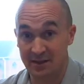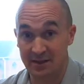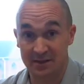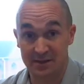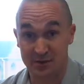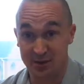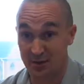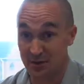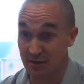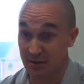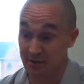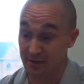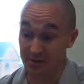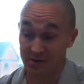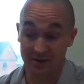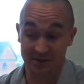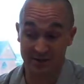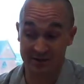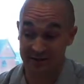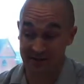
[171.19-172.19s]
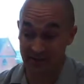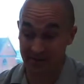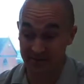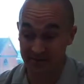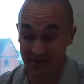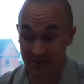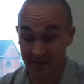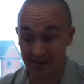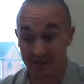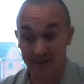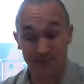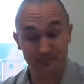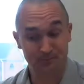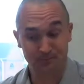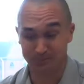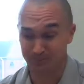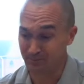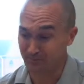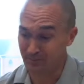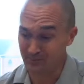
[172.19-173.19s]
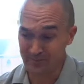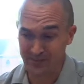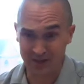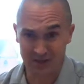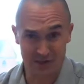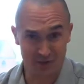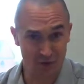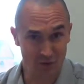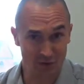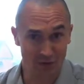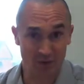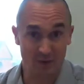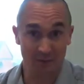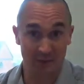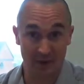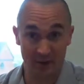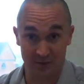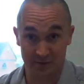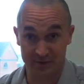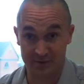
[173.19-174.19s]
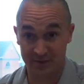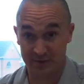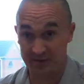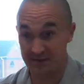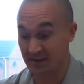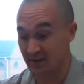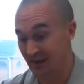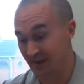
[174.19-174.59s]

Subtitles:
So you do your safety, your long pulses,